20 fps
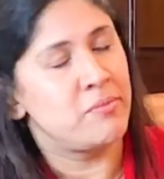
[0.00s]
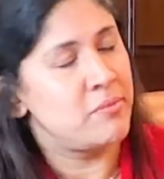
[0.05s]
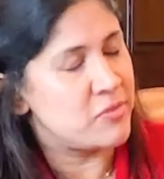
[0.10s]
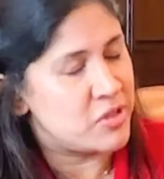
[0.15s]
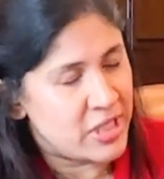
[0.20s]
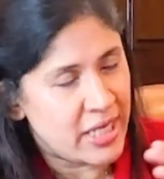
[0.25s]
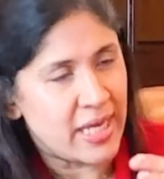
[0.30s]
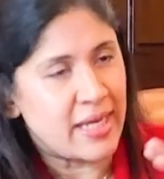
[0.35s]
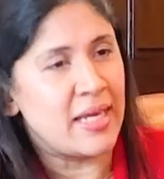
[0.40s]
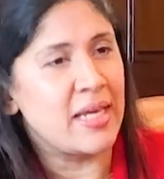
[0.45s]

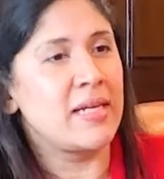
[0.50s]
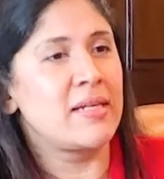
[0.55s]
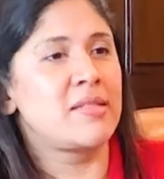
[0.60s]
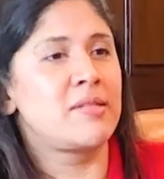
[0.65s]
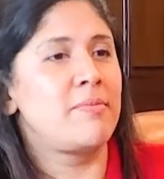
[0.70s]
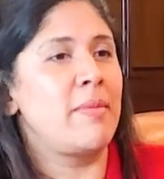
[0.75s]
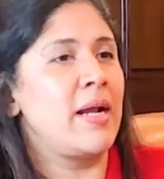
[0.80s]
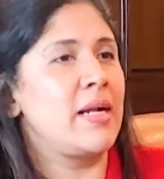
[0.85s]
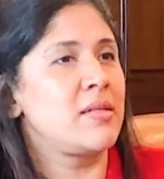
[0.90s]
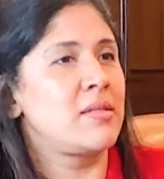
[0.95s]
taking his
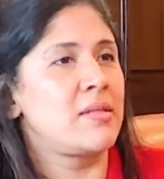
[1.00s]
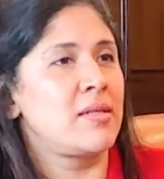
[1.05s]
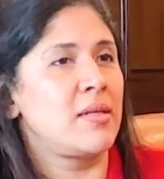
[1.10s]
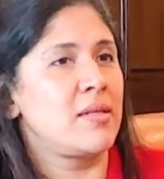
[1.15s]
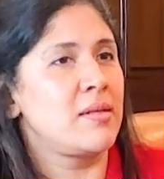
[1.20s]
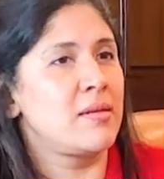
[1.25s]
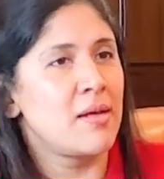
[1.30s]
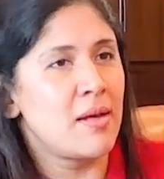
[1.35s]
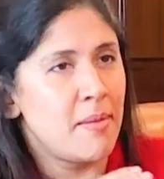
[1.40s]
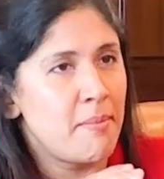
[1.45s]

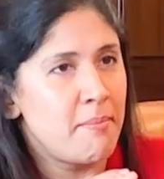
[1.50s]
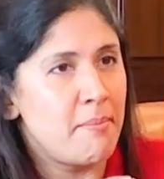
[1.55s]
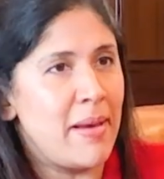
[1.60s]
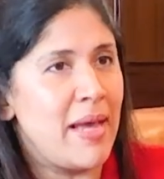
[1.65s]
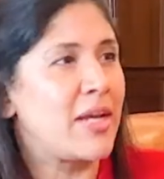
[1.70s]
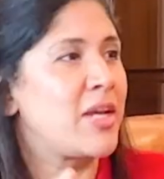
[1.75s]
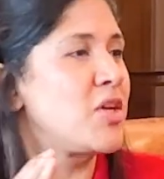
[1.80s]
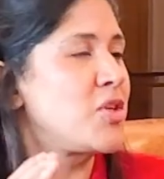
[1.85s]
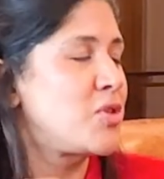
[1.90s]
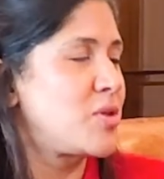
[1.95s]
medicine,
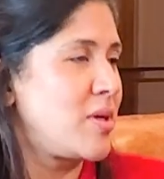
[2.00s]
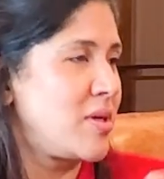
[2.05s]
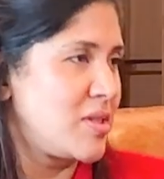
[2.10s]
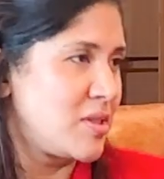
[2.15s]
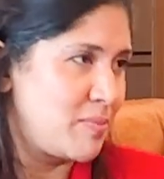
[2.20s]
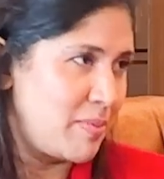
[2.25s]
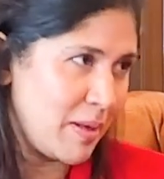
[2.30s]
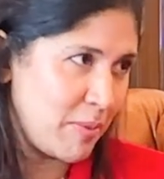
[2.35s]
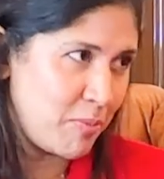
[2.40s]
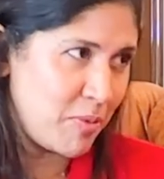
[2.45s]
making sure his
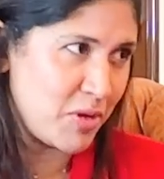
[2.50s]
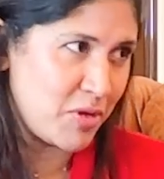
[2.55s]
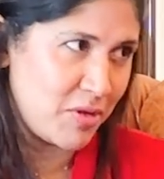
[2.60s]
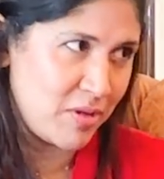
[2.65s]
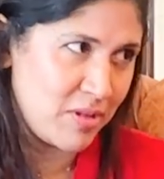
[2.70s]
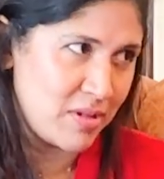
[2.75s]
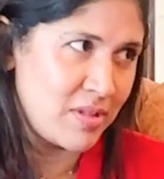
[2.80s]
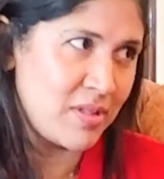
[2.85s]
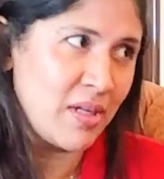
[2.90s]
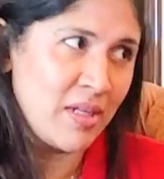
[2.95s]
blood pressure
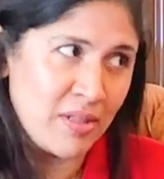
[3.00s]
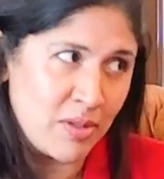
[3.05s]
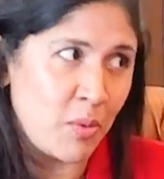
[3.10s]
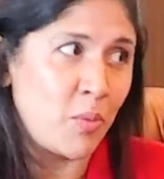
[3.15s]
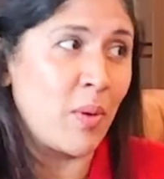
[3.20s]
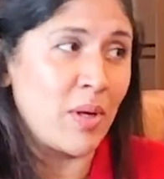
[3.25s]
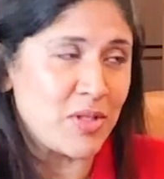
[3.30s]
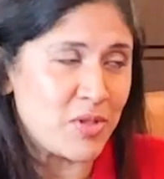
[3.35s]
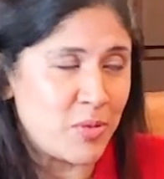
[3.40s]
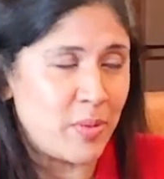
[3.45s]
is in the
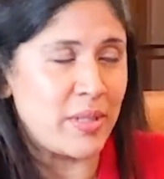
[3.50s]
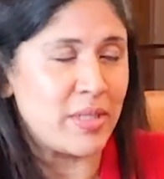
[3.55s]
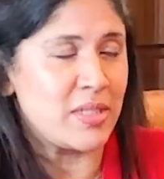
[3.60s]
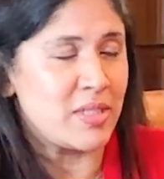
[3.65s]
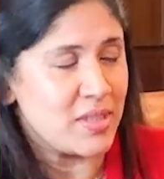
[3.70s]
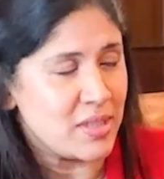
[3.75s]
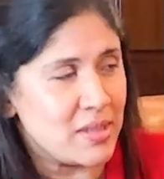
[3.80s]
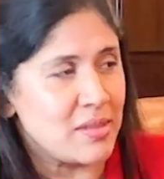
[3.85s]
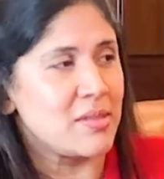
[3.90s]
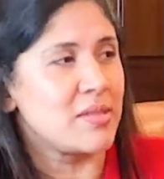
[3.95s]

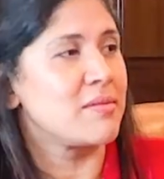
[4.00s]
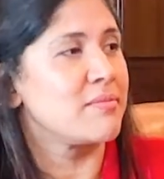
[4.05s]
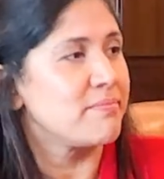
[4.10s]
120s.